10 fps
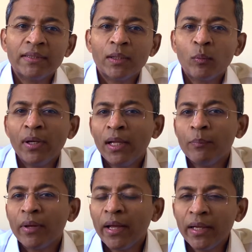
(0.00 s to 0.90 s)
that will help
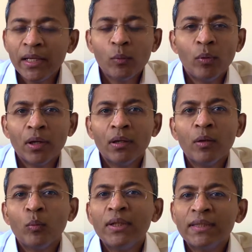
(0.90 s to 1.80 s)
anyone
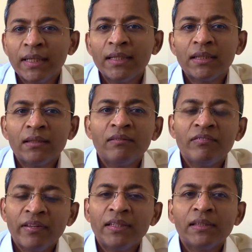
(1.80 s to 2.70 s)
with sensitive
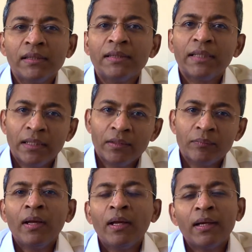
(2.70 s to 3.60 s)
facial skin.
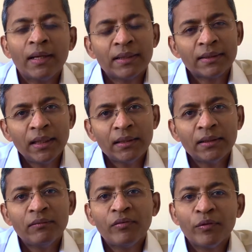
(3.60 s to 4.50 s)
In an
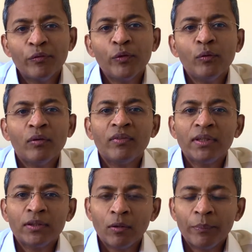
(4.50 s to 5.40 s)
extensive review of
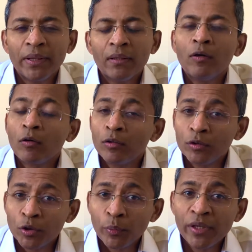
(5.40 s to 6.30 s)
this topic, Dr.
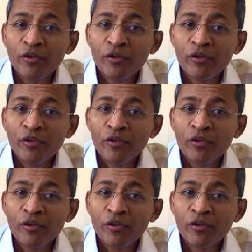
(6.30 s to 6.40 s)
Zoe